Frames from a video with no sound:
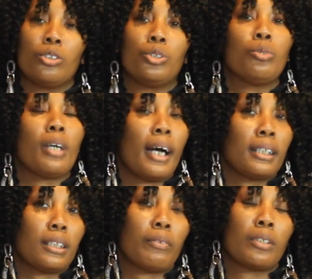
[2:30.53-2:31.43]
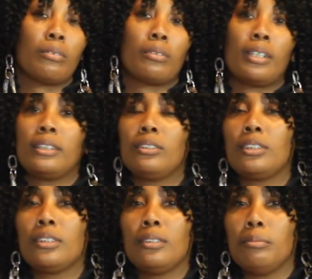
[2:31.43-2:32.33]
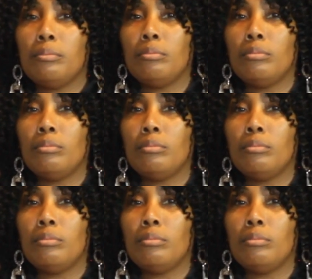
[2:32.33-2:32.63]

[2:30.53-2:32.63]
Do you guys have a good relationship?